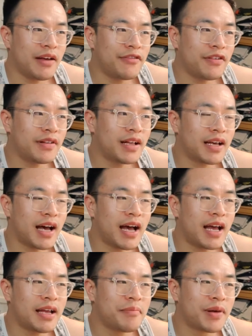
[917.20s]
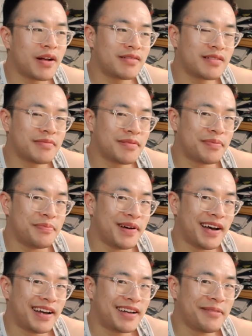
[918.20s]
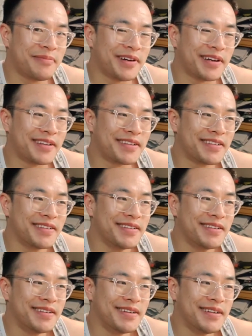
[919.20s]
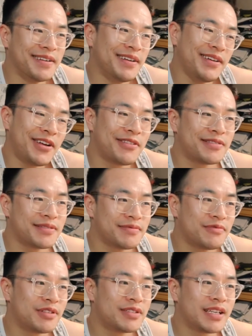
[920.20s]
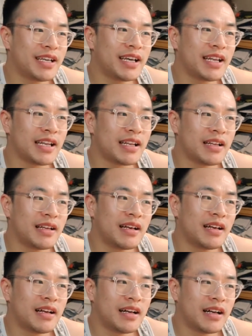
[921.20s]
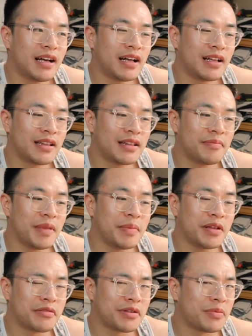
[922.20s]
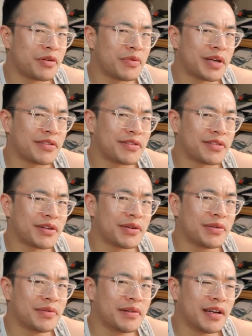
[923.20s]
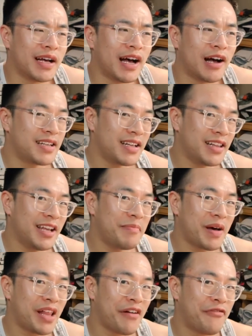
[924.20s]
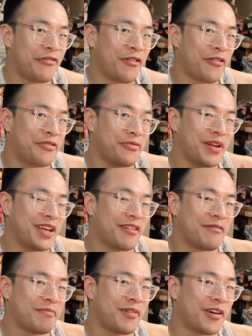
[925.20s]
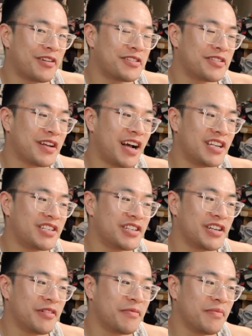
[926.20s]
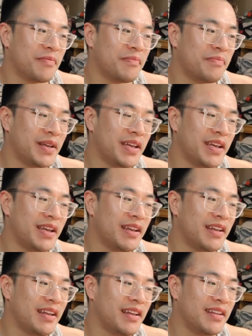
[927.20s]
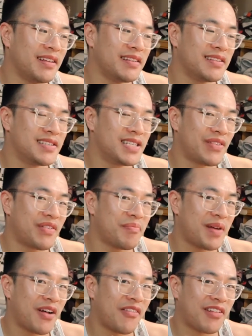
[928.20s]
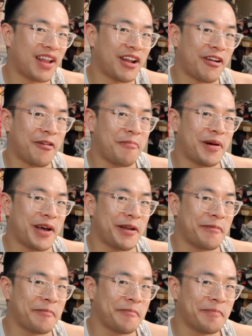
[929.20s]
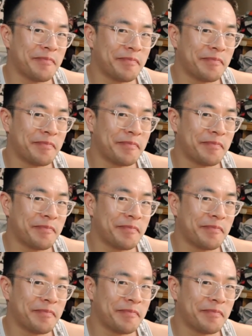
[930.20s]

I feel like I bounced back, but who knows? We'll see in maybe 3 more weeks or so. Technically, by the 4th week of March, I should be 7 pounds lighter, but